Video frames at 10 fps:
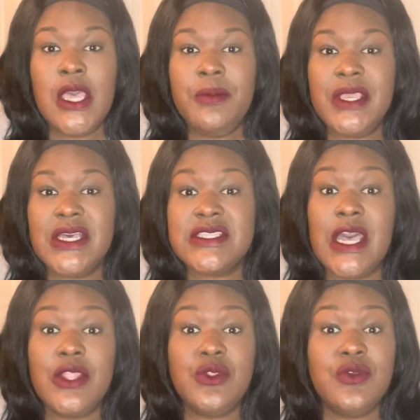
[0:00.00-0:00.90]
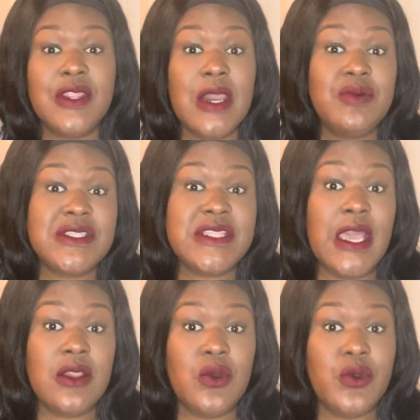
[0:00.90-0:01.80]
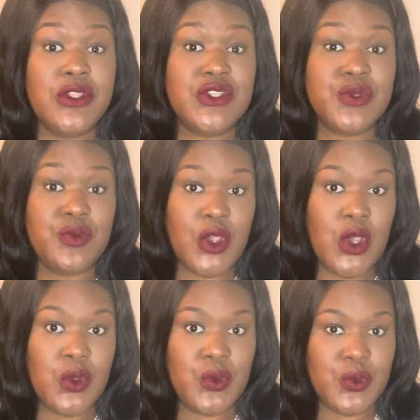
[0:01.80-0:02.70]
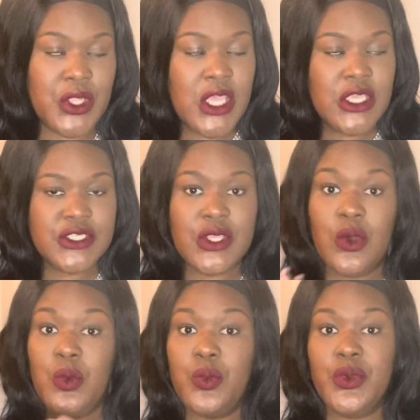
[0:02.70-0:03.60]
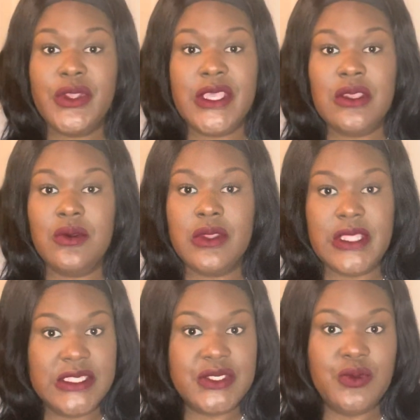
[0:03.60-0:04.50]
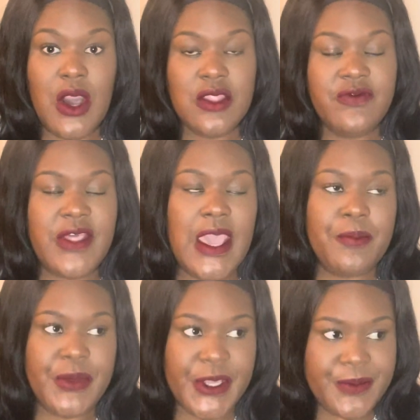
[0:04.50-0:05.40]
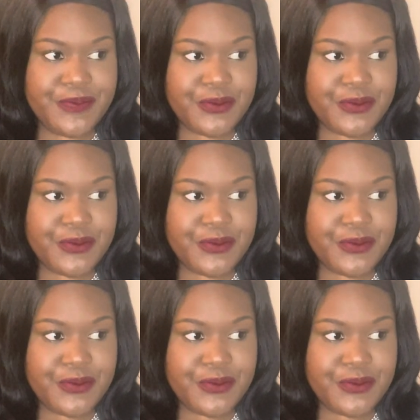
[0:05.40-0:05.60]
Because I knew that I was not going to code. So we'll get into all of that, but